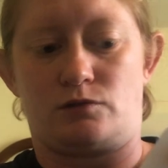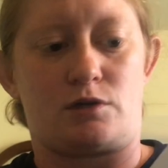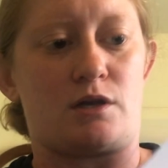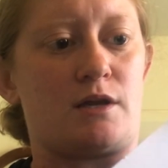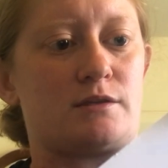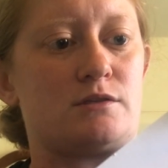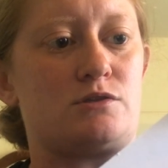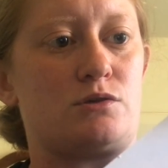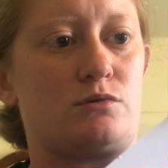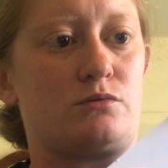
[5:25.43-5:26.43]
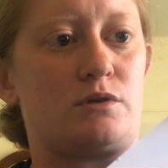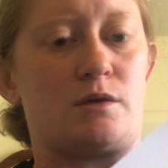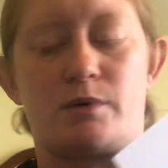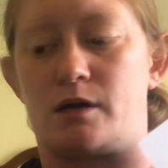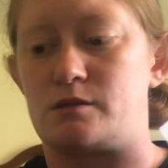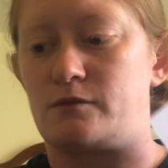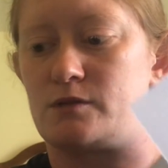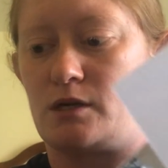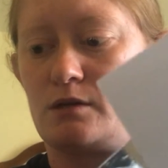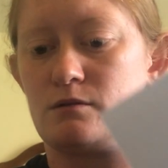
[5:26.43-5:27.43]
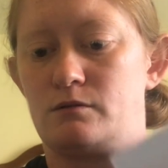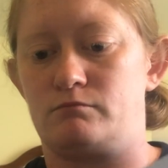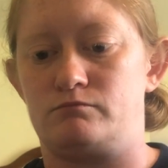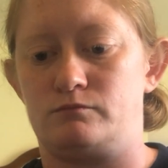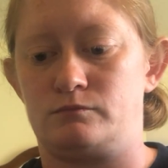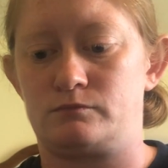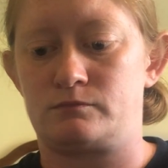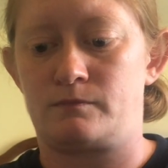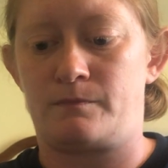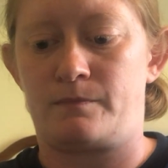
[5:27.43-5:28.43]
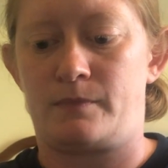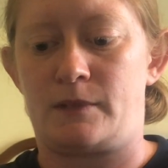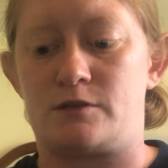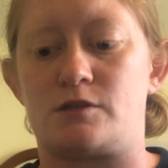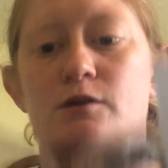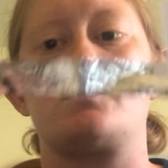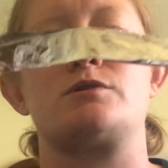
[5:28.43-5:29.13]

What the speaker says: connected to the positive side. See, we